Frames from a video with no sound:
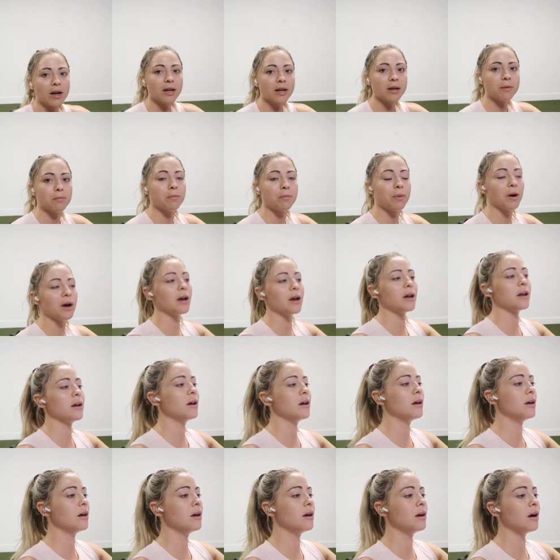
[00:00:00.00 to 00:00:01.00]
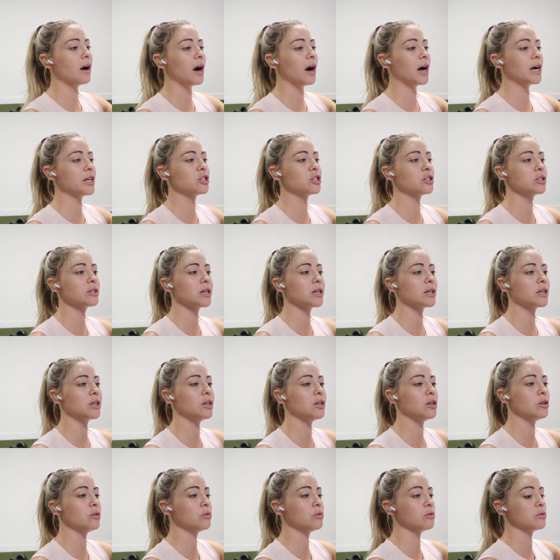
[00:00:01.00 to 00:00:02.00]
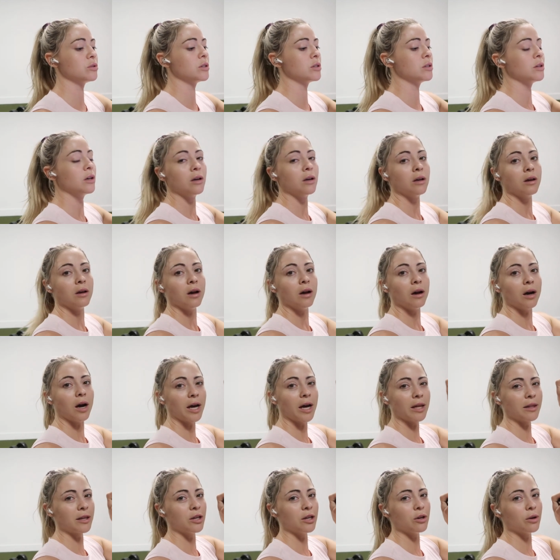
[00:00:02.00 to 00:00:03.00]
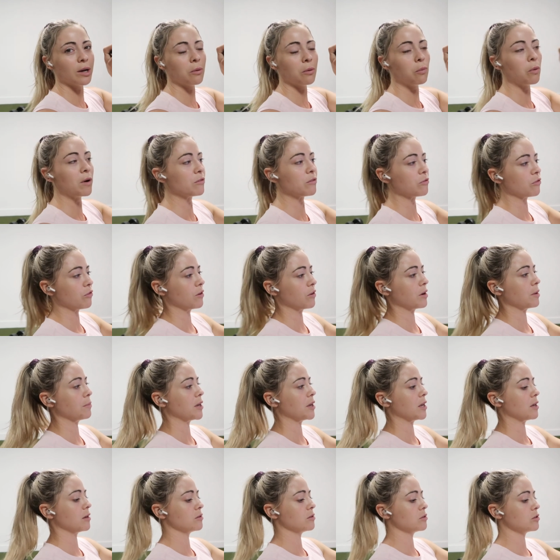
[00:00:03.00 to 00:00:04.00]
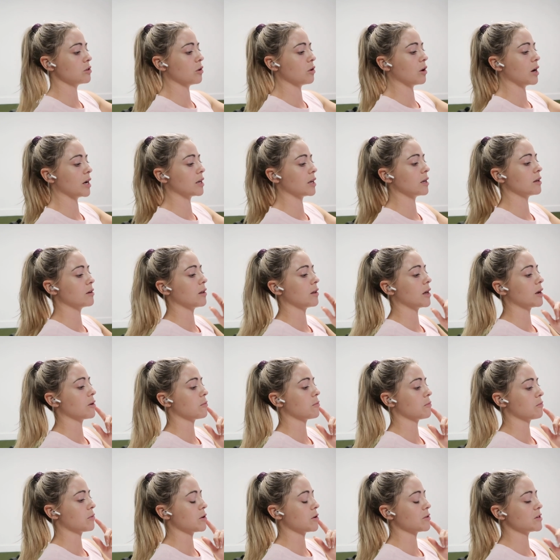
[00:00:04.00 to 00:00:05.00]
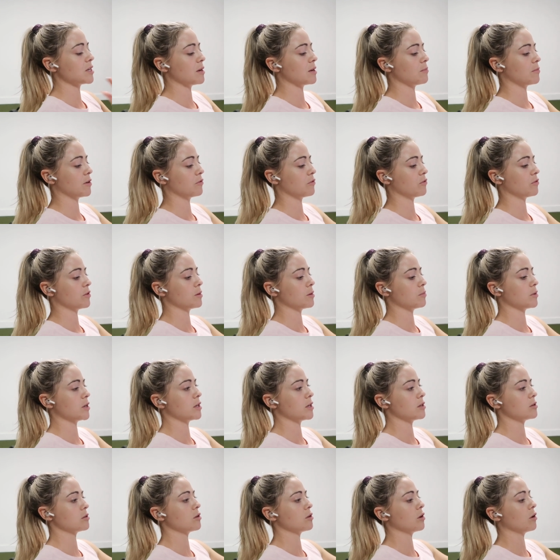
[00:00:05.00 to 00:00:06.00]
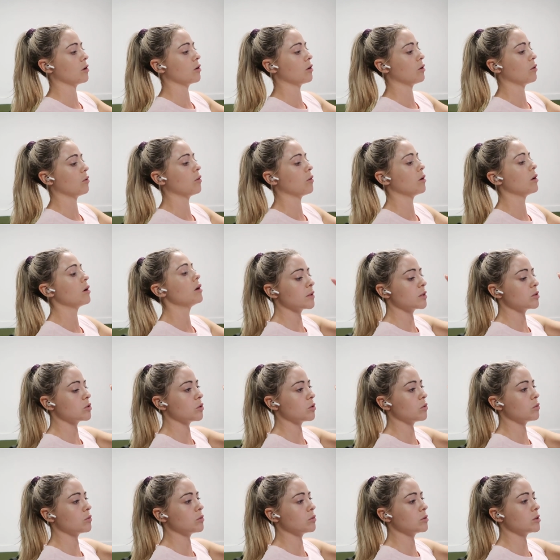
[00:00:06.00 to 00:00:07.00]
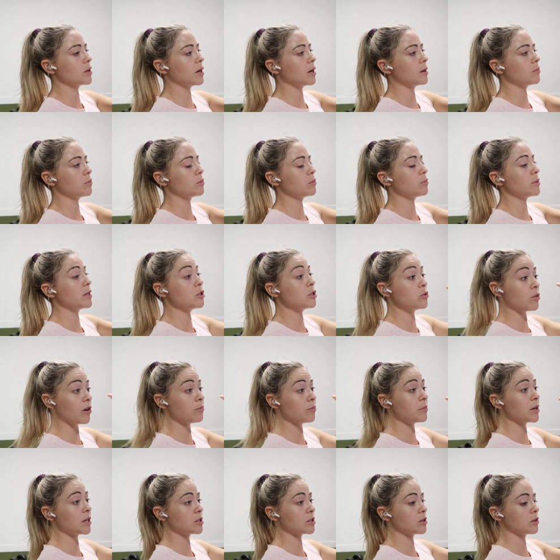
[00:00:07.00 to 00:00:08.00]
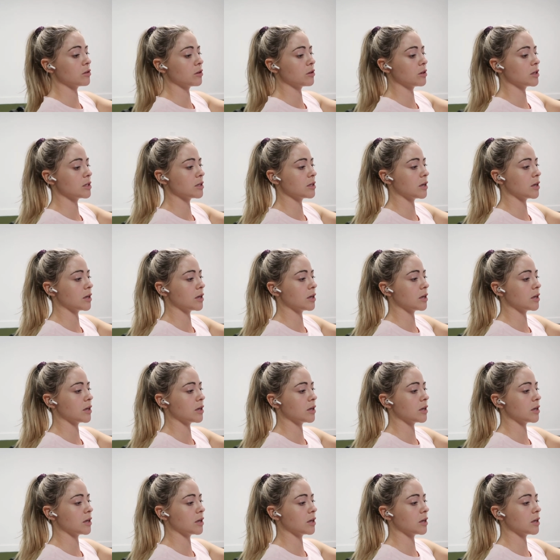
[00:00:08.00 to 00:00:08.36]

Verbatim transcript: it, but I just like use, I think you get one freebie. So I can like rotate my freebie. So total time would be 12 minutes and 30